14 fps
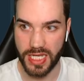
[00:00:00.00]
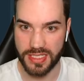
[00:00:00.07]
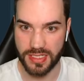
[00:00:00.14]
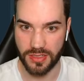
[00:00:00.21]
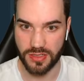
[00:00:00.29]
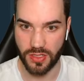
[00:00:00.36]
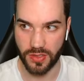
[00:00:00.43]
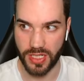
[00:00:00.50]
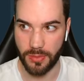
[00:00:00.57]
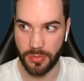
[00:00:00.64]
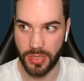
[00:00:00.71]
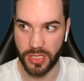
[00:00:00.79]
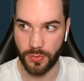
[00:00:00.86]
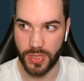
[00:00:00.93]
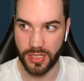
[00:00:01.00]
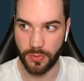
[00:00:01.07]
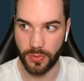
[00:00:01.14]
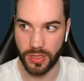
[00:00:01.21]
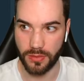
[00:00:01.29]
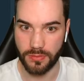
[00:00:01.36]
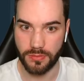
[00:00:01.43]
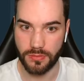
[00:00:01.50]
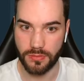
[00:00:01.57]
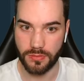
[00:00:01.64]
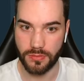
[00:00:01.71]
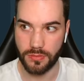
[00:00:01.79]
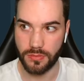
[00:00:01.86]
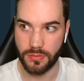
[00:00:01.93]
It's going to start getting big. We need to win.
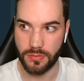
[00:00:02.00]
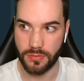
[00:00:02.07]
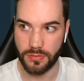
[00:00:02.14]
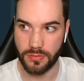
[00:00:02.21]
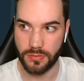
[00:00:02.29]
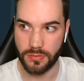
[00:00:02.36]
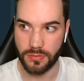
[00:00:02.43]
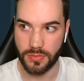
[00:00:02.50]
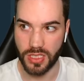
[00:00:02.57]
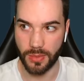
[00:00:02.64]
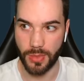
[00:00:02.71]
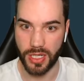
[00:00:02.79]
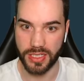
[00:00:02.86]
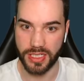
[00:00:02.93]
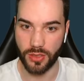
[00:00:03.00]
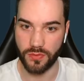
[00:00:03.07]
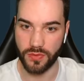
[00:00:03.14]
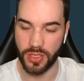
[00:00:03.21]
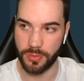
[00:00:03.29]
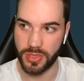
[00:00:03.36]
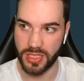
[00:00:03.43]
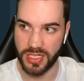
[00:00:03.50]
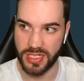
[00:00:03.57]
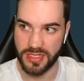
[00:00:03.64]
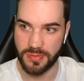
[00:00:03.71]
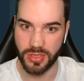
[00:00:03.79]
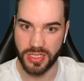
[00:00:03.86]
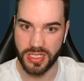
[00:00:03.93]
Come on, get over there. Please,
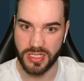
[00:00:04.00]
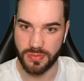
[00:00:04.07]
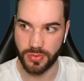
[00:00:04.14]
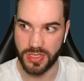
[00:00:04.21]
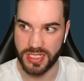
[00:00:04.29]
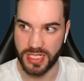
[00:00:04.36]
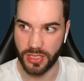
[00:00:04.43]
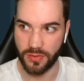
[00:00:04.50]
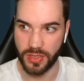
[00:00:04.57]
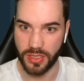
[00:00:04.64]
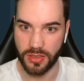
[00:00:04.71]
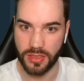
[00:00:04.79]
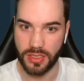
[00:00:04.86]
please, please get over there.